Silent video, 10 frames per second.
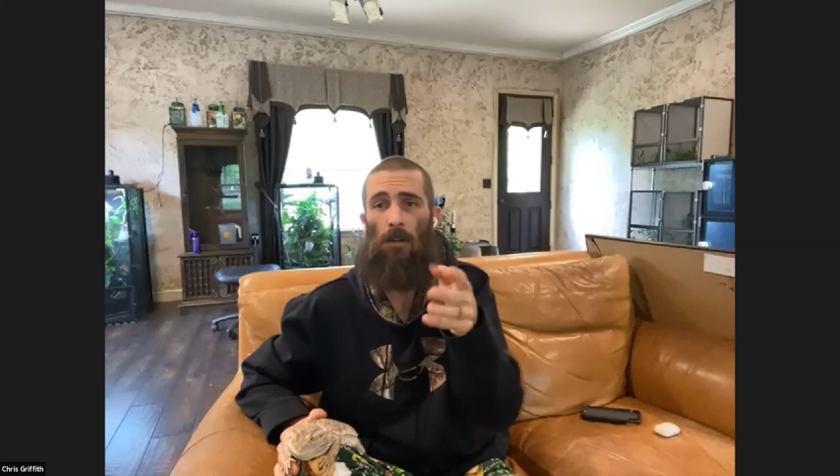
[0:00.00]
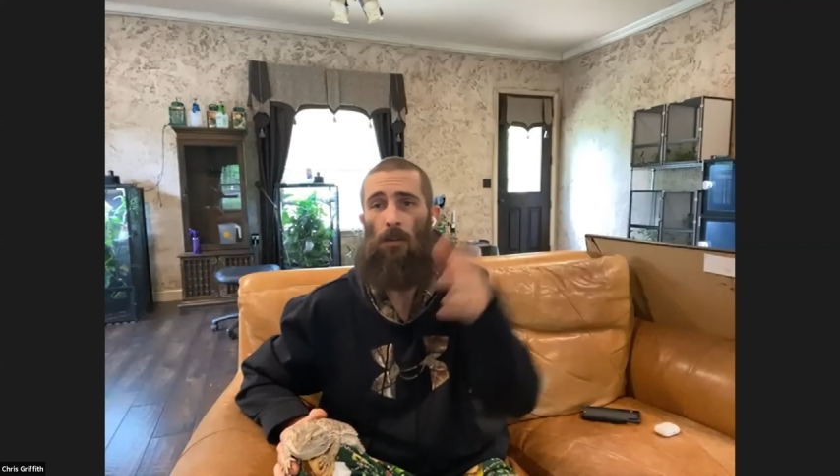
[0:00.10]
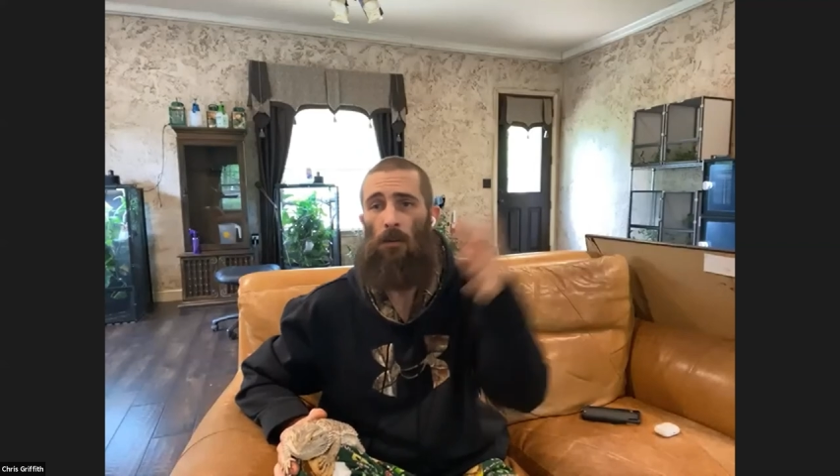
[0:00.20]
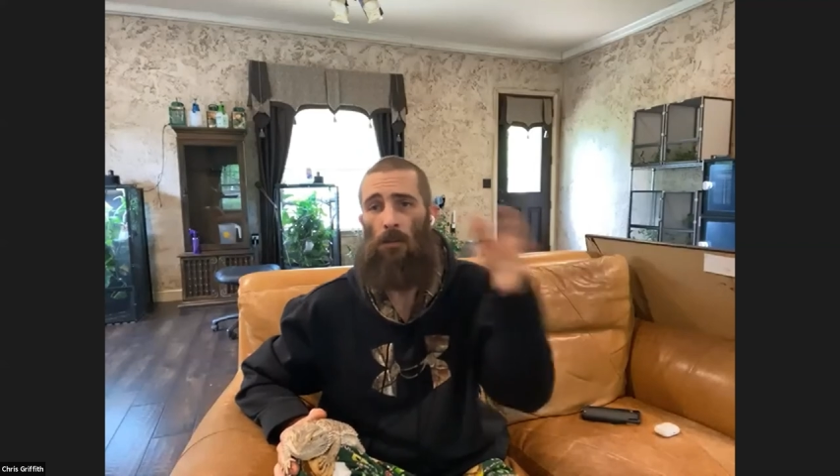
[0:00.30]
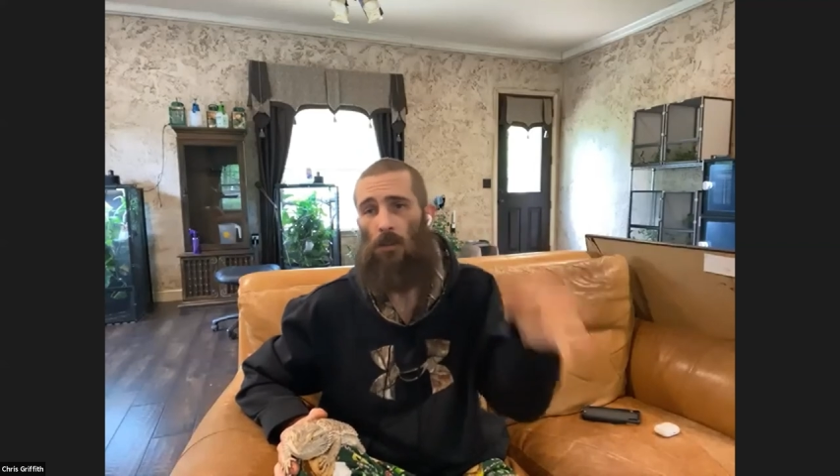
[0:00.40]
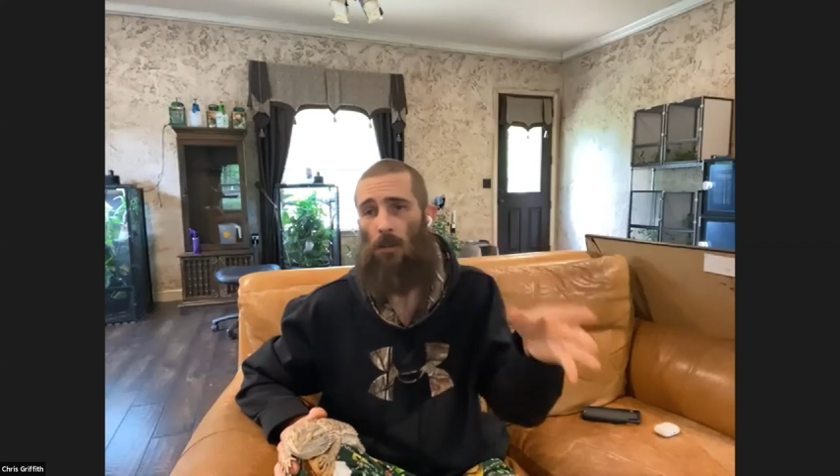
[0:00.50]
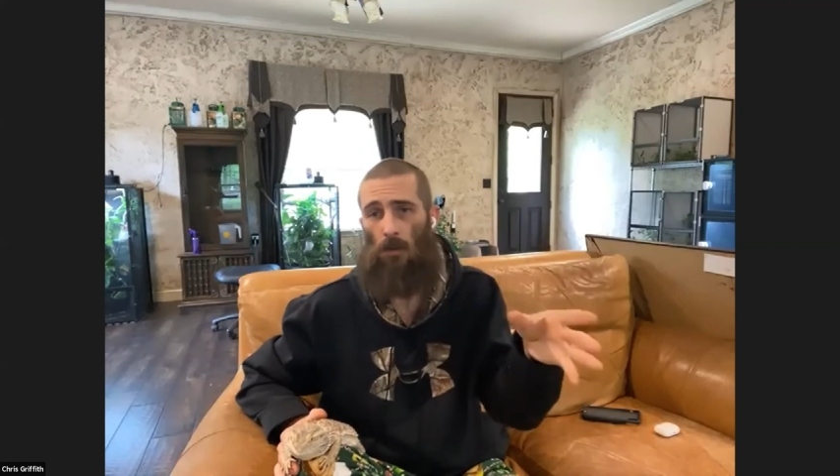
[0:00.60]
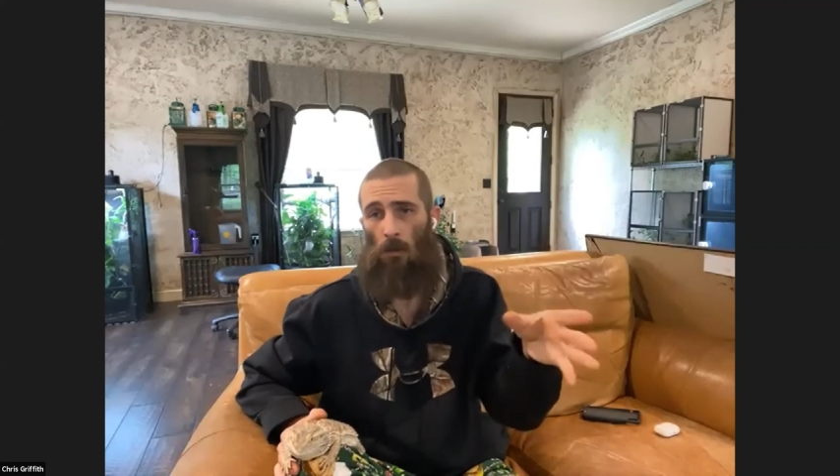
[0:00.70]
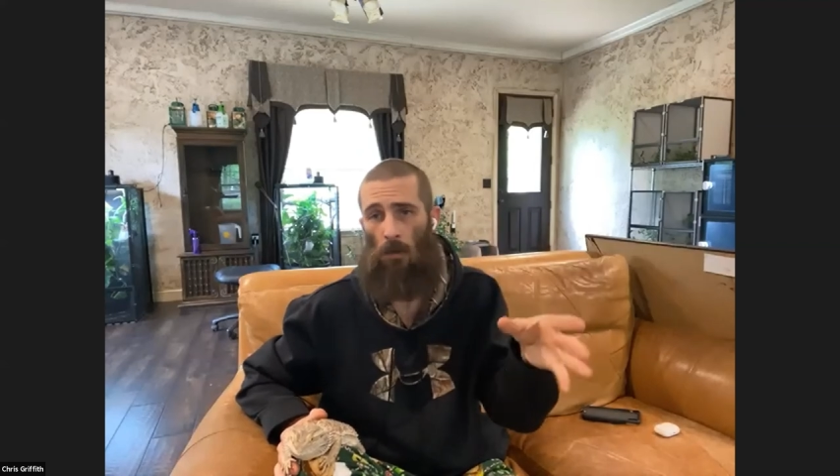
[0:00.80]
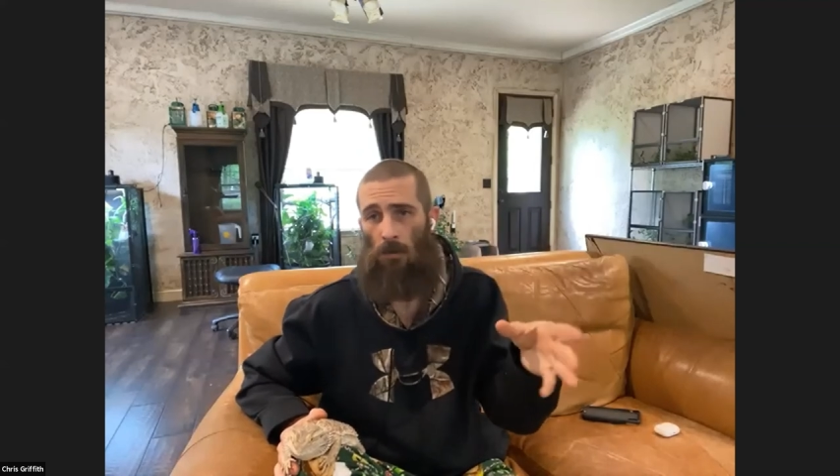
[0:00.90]
or tertiary
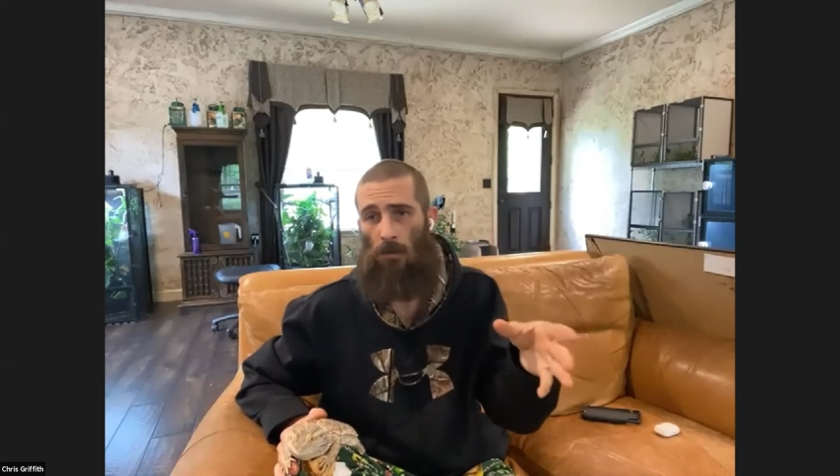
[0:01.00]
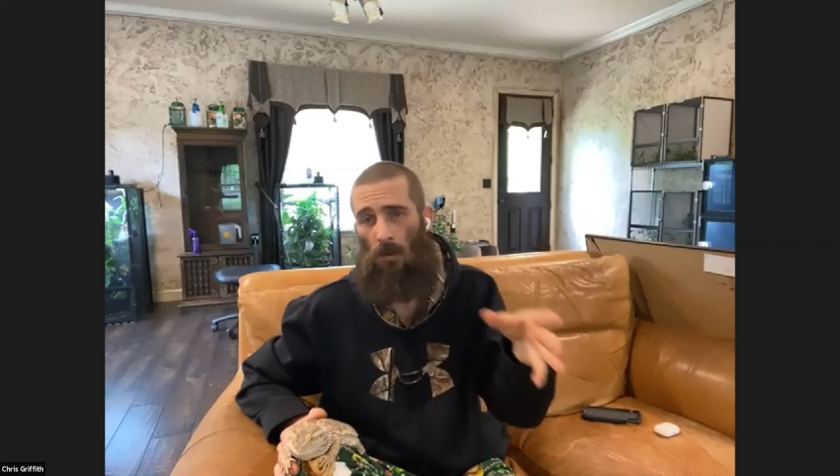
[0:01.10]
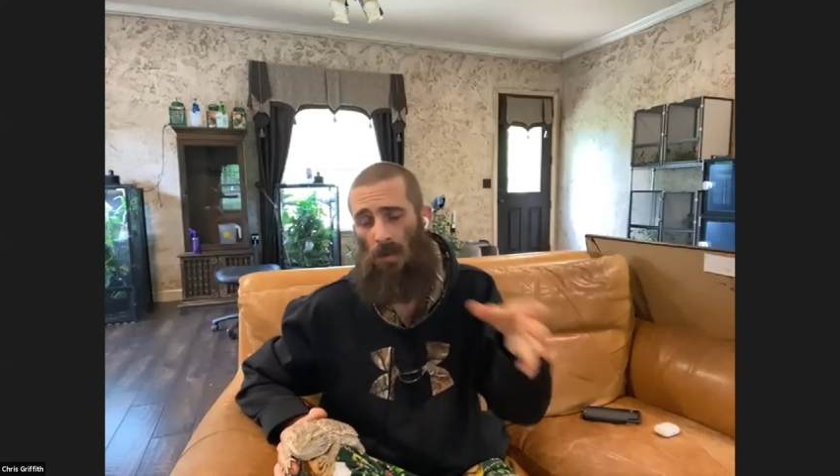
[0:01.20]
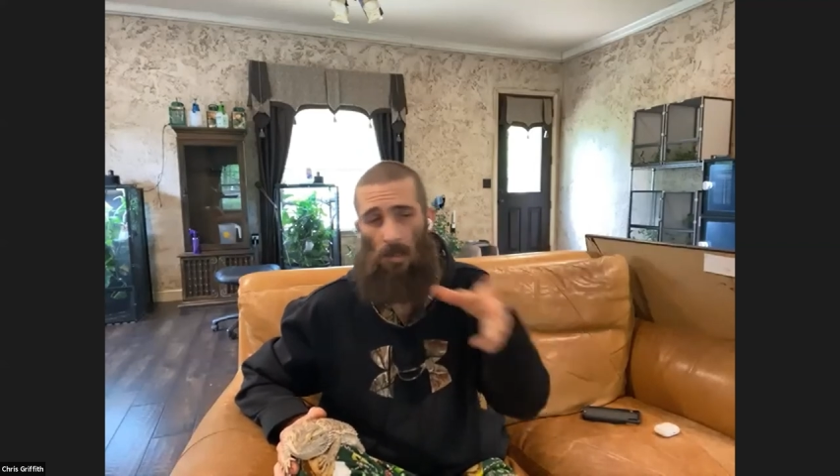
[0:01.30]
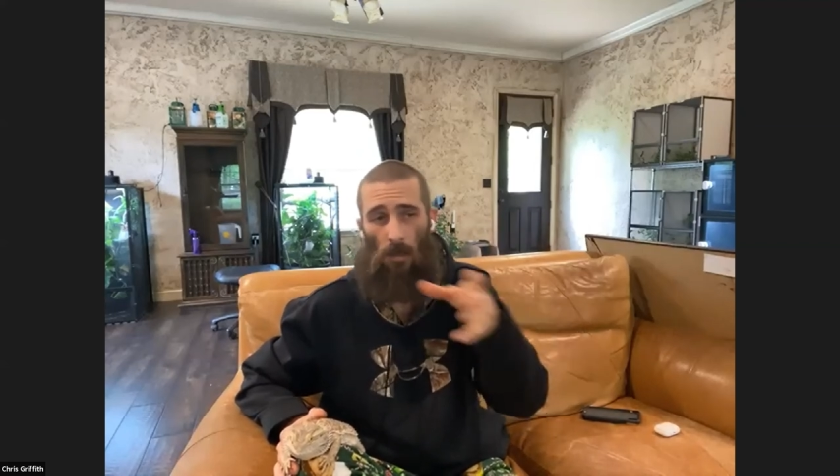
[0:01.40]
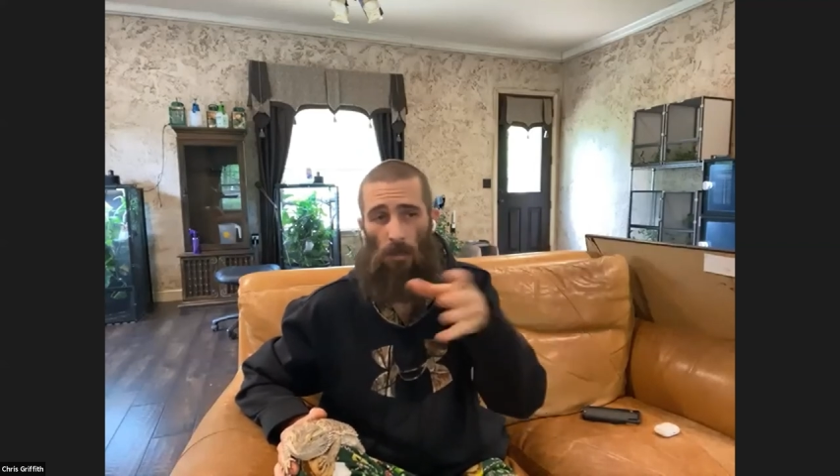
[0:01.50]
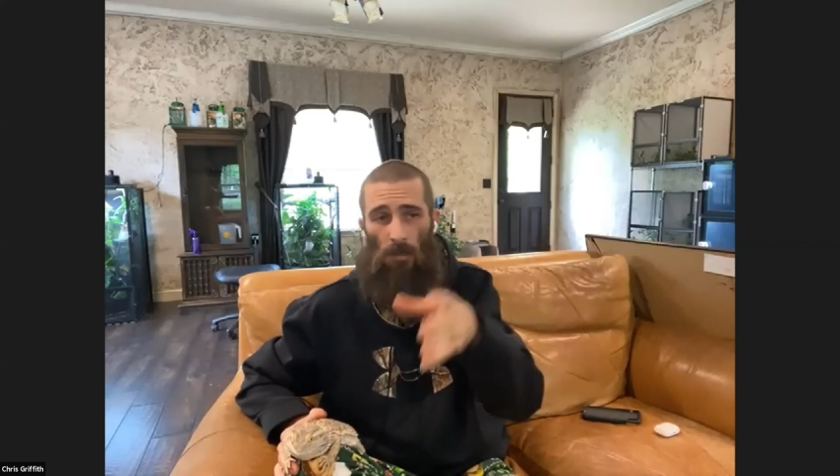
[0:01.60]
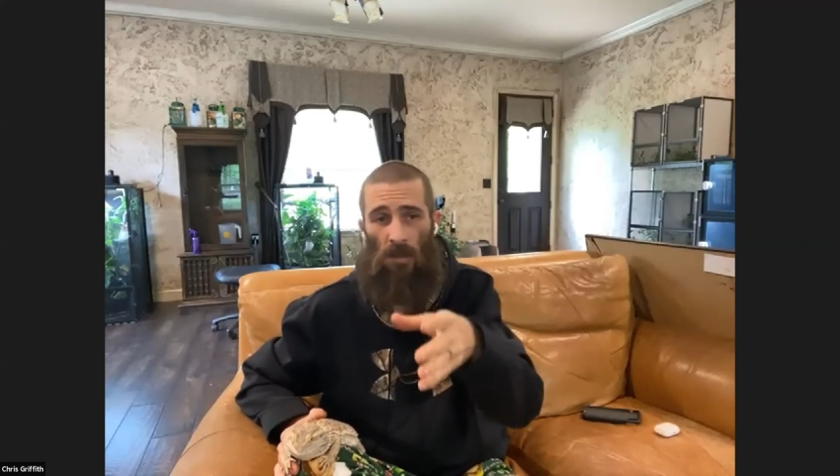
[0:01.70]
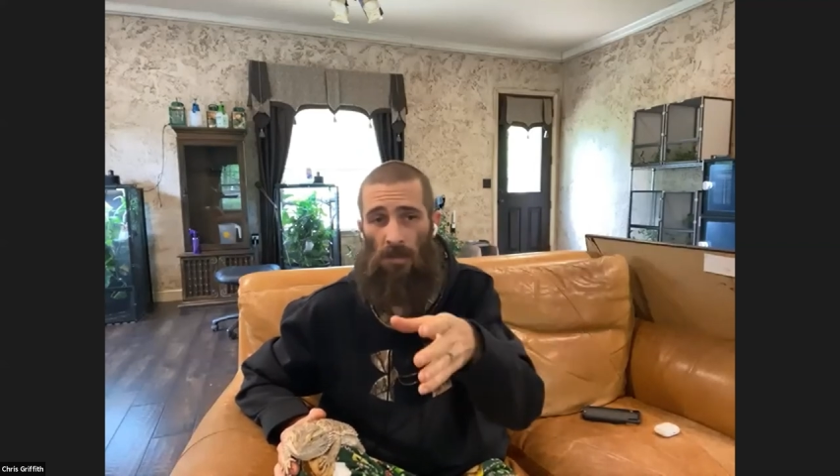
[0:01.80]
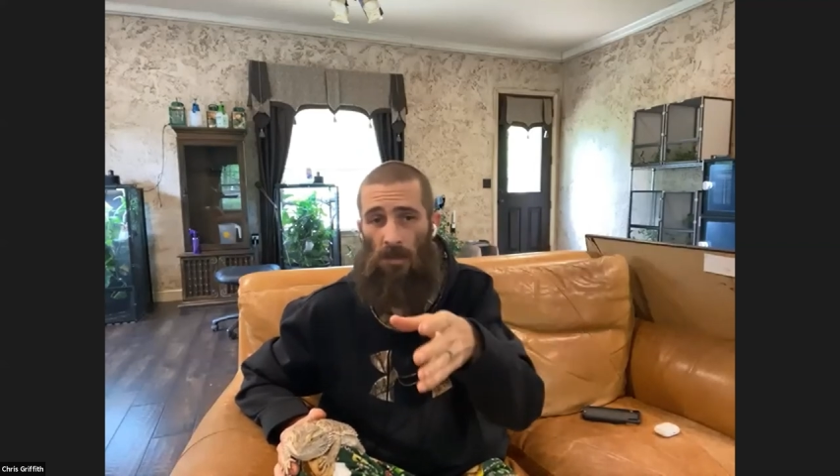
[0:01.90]
to what you do i talk
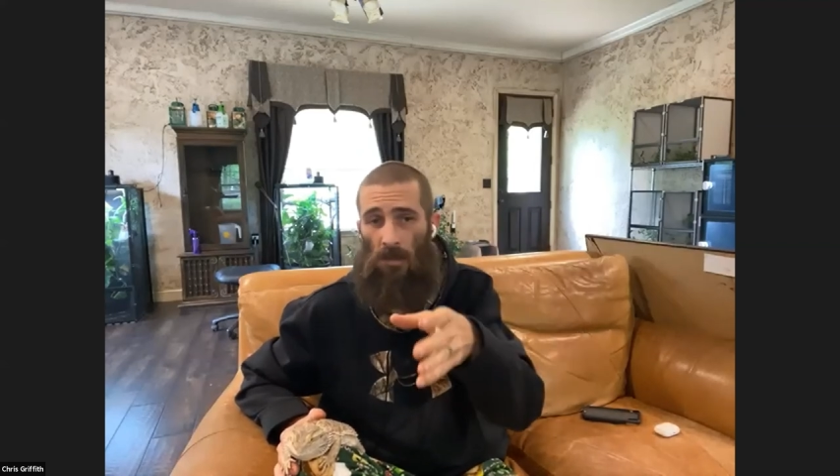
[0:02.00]
about